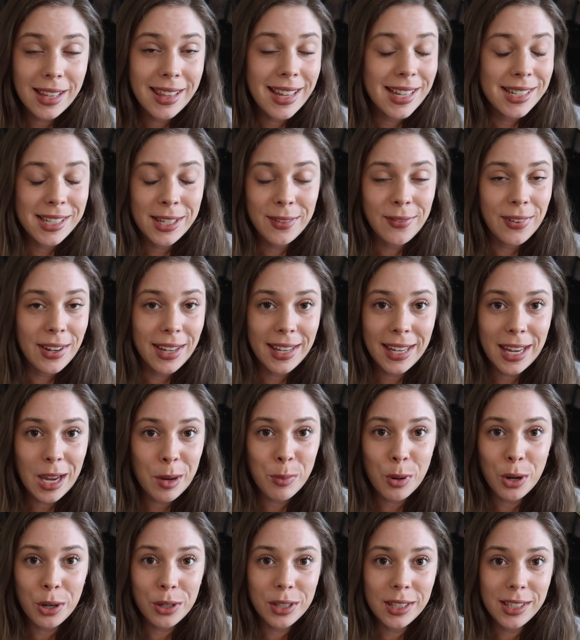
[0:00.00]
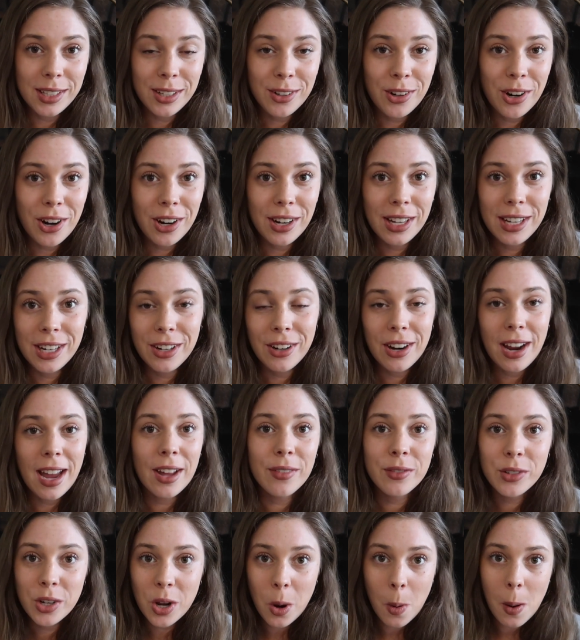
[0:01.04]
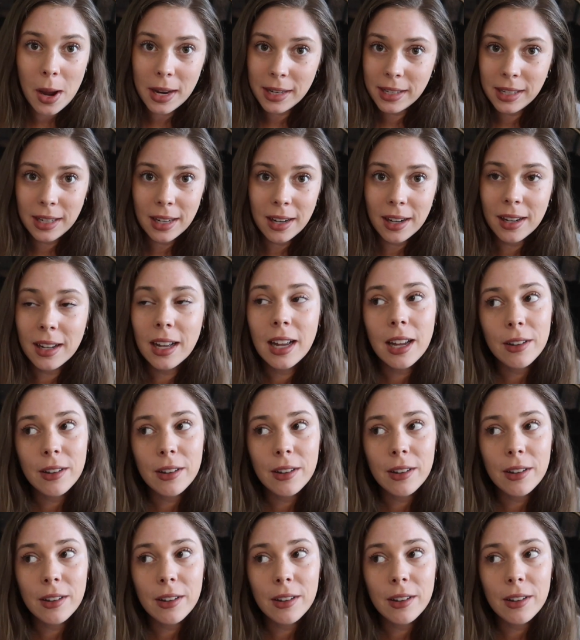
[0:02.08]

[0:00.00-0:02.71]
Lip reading: That's if I can get broccoli to grow here. I have no idea.